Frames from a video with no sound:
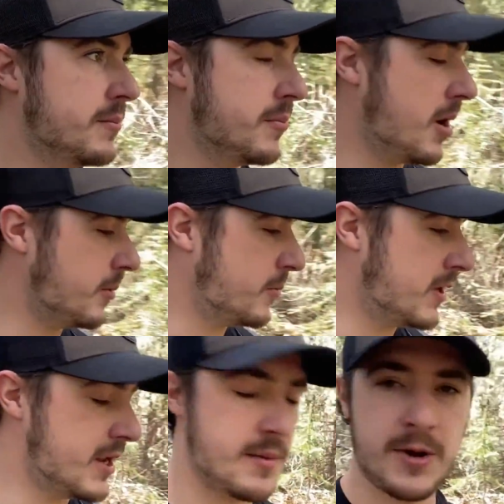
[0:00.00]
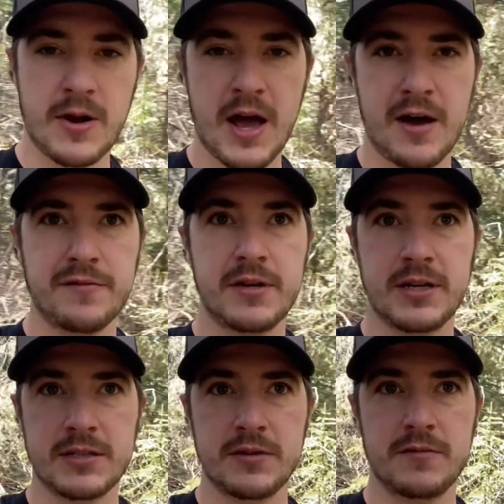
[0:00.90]
probably went in about half a
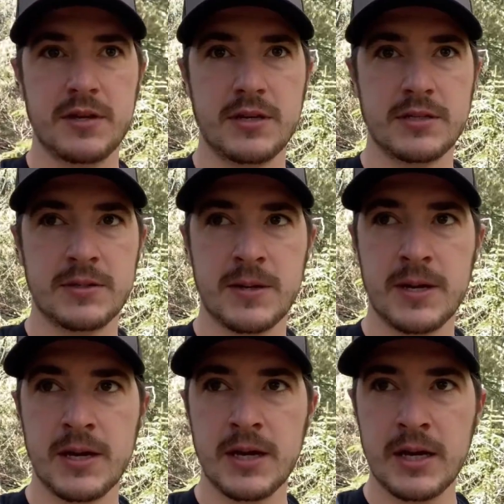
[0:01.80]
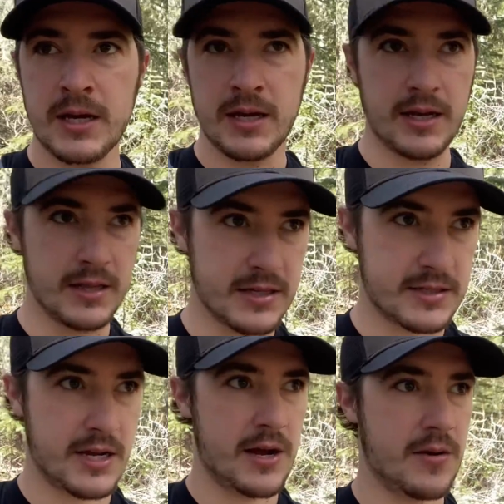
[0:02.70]
dozen of these in this
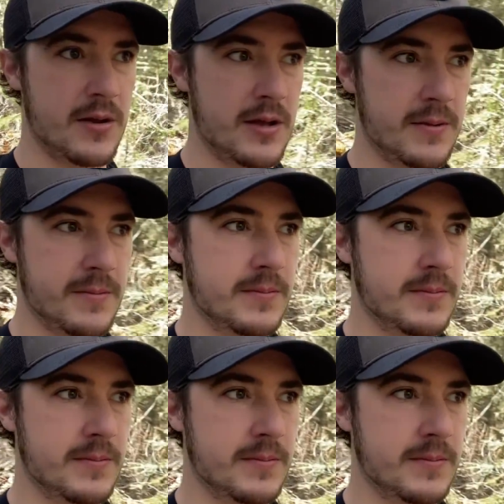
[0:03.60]
area.